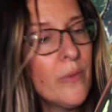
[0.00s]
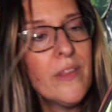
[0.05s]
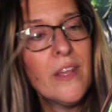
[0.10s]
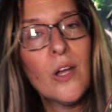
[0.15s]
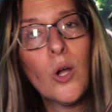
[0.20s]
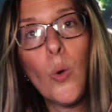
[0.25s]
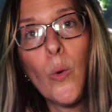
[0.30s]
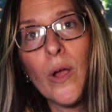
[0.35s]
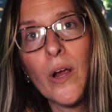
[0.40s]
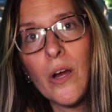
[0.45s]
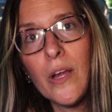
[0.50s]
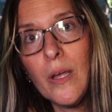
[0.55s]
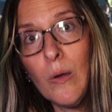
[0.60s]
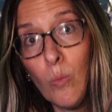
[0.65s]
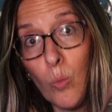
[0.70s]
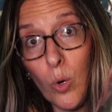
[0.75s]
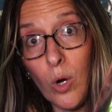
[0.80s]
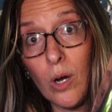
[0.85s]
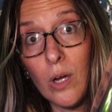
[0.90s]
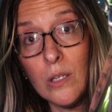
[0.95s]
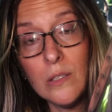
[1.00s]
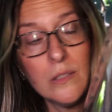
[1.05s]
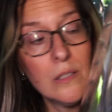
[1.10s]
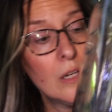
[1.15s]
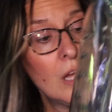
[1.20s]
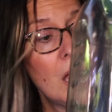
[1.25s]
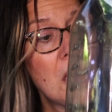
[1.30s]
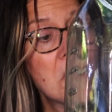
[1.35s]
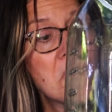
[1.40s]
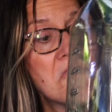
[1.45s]
the aquarium world,
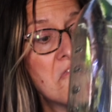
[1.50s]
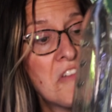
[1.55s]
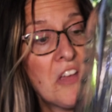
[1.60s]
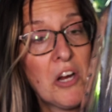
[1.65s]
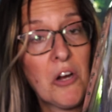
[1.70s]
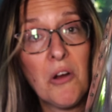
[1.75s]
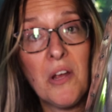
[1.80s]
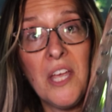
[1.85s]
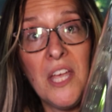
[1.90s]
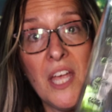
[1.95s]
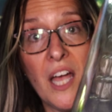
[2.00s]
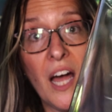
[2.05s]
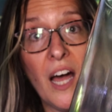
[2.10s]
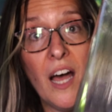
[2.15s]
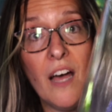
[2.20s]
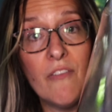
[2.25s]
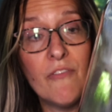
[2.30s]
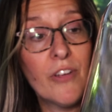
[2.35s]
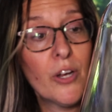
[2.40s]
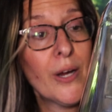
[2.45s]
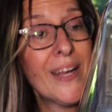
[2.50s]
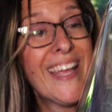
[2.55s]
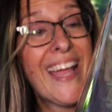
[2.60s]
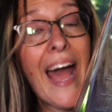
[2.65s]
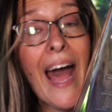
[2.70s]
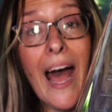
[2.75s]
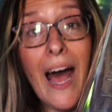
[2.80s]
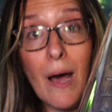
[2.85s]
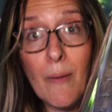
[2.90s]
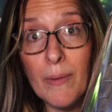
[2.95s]
very
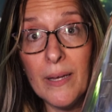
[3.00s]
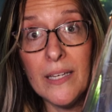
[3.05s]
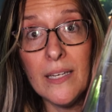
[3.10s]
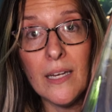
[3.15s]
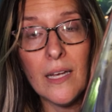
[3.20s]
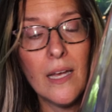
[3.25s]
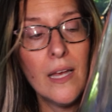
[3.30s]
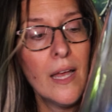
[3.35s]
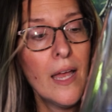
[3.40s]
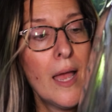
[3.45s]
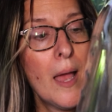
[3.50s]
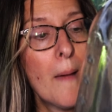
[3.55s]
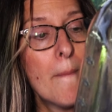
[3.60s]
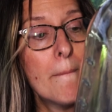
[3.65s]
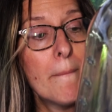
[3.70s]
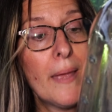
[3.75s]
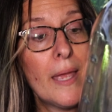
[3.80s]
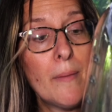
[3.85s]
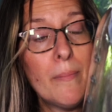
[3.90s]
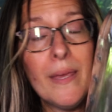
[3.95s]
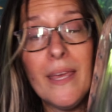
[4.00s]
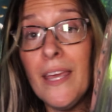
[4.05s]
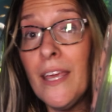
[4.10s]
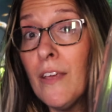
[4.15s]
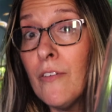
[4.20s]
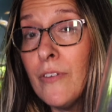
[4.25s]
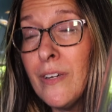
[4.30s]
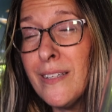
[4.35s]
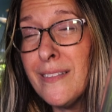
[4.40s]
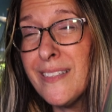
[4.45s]
common. Maybe
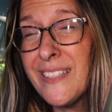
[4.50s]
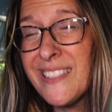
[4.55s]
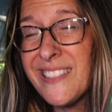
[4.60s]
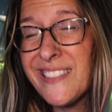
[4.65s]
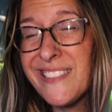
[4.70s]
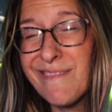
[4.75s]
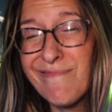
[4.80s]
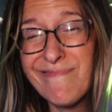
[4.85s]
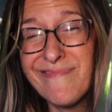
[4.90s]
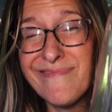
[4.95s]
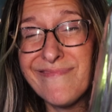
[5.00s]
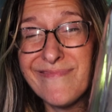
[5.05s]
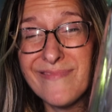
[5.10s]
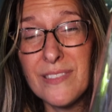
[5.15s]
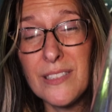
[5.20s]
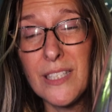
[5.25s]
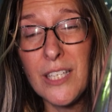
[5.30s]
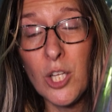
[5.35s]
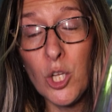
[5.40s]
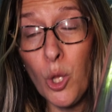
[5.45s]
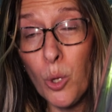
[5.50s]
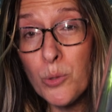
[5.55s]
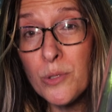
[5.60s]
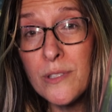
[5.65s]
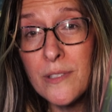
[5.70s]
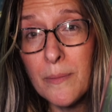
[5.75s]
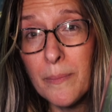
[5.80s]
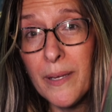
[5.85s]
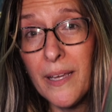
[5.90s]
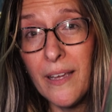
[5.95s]
even close
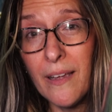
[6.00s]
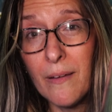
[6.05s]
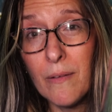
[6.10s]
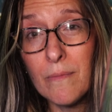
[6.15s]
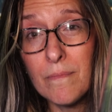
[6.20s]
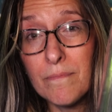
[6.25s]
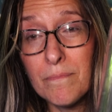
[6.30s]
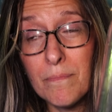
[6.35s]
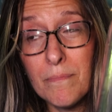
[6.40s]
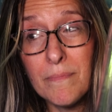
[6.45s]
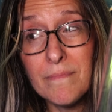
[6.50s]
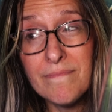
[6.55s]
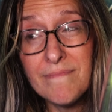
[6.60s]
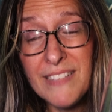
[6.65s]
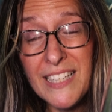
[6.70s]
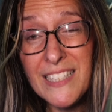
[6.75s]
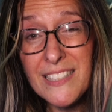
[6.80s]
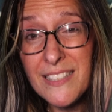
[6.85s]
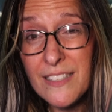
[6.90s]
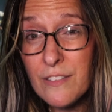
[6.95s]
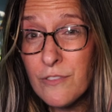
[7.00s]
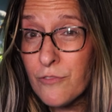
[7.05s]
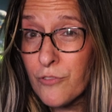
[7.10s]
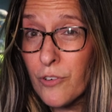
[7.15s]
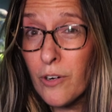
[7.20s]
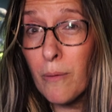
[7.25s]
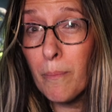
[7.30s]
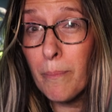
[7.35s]
to being decent for a